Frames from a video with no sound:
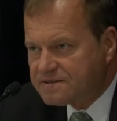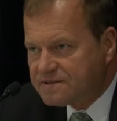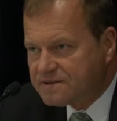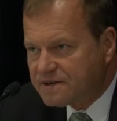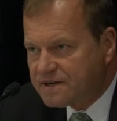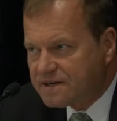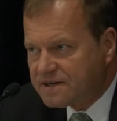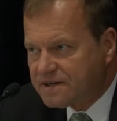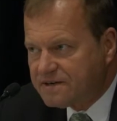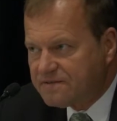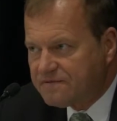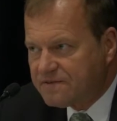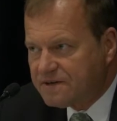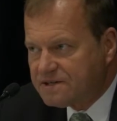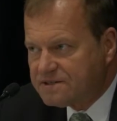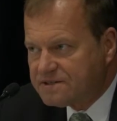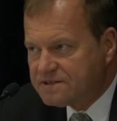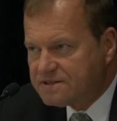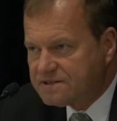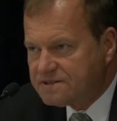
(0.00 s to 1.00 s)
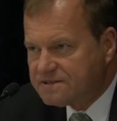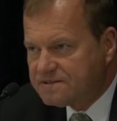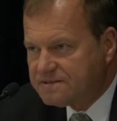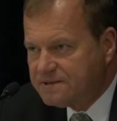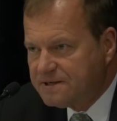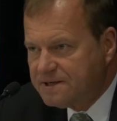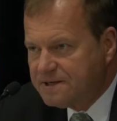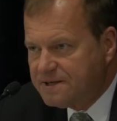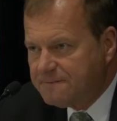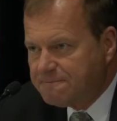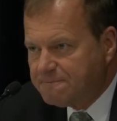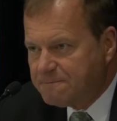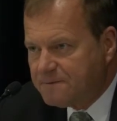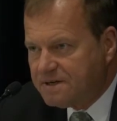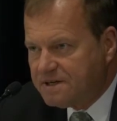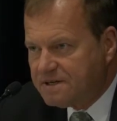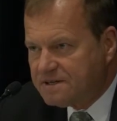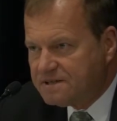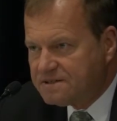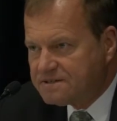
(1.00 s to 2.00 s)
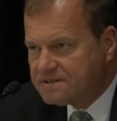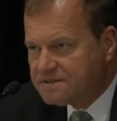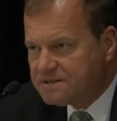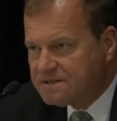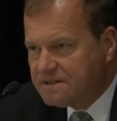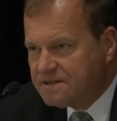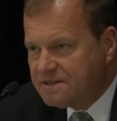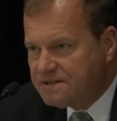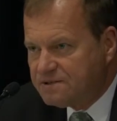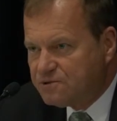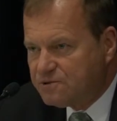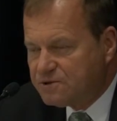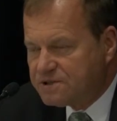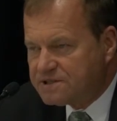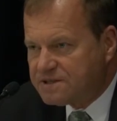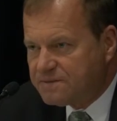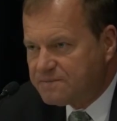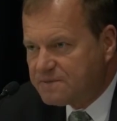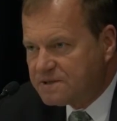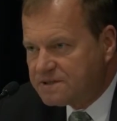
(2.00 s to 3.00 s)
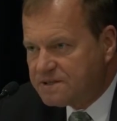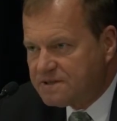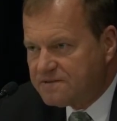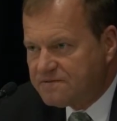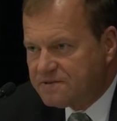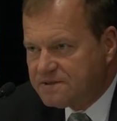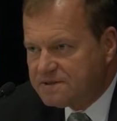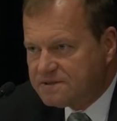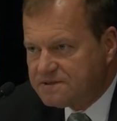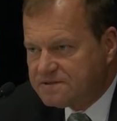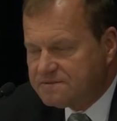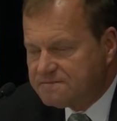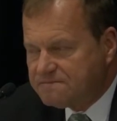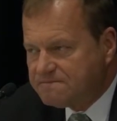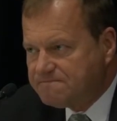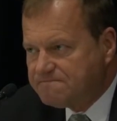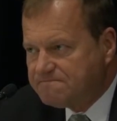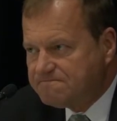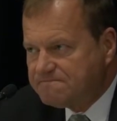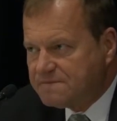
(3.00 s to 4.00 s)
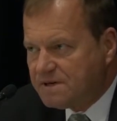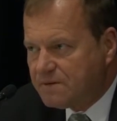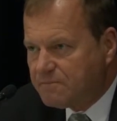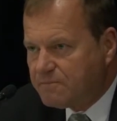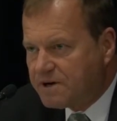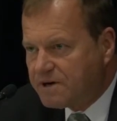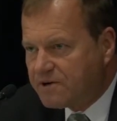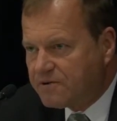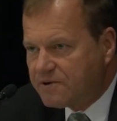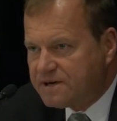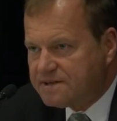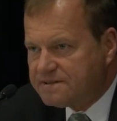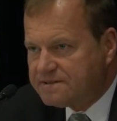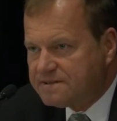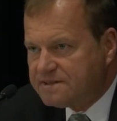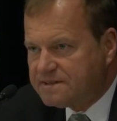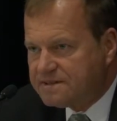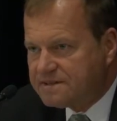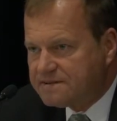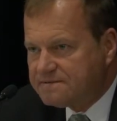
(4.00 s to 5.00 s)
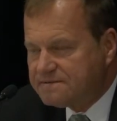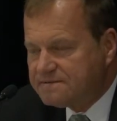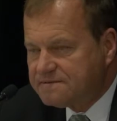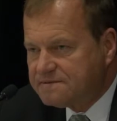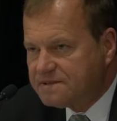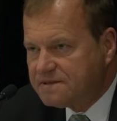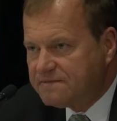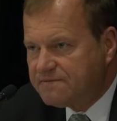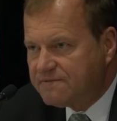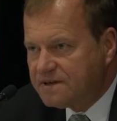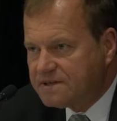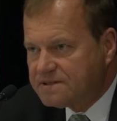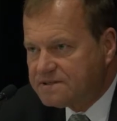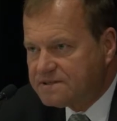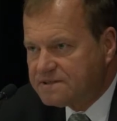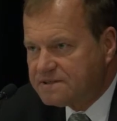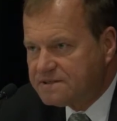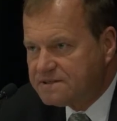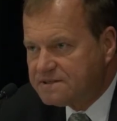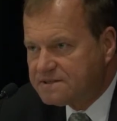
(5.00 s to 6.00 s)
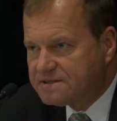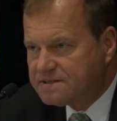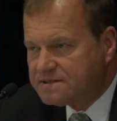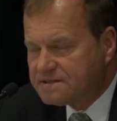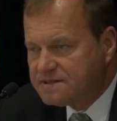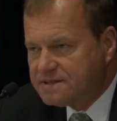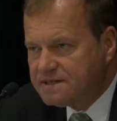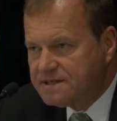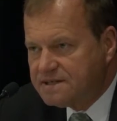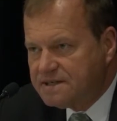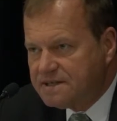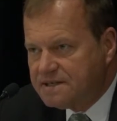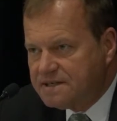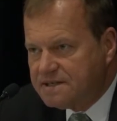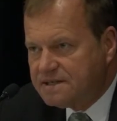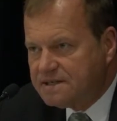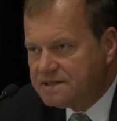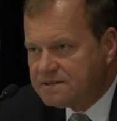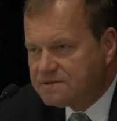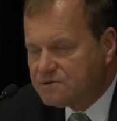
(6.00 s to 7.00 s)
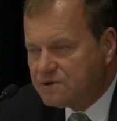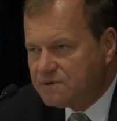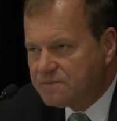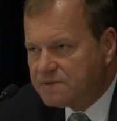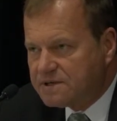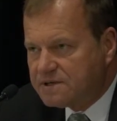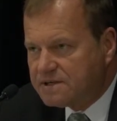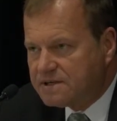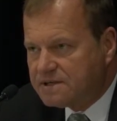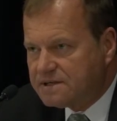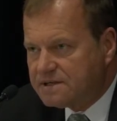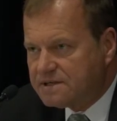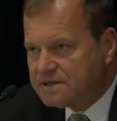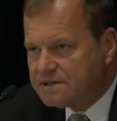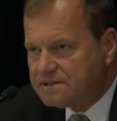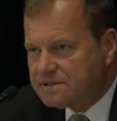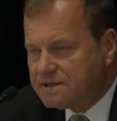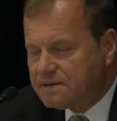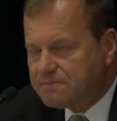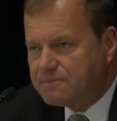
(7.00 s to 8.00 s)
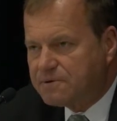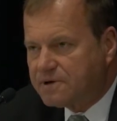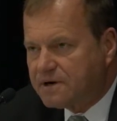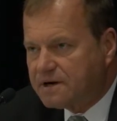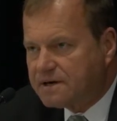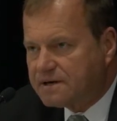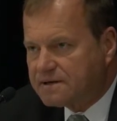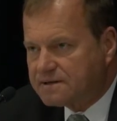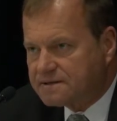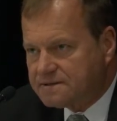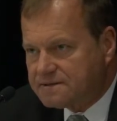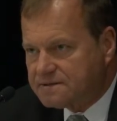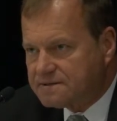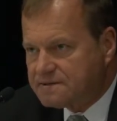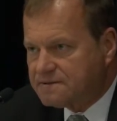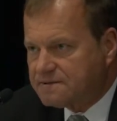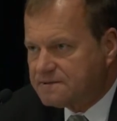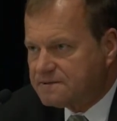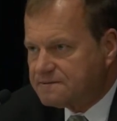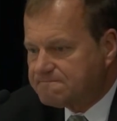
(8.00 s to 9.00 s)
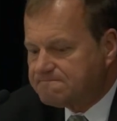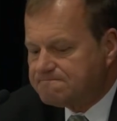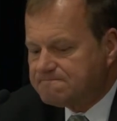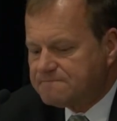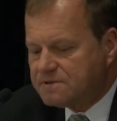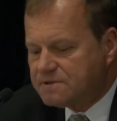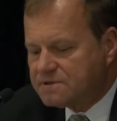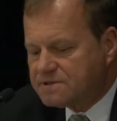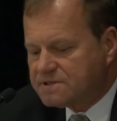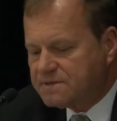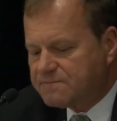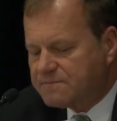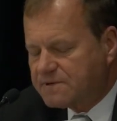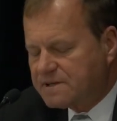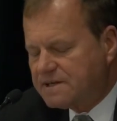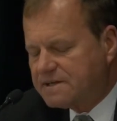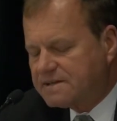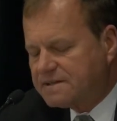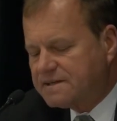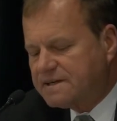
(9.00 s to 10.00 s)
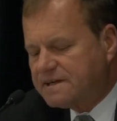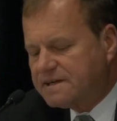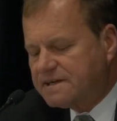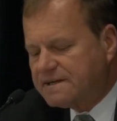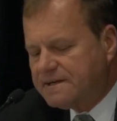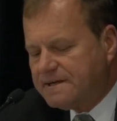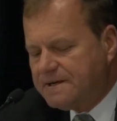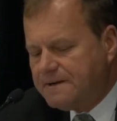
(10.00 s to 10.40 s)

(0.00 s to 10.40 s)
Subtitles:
Okay, innovation is doing something different, a better idea. An invention is normally a product or something like that.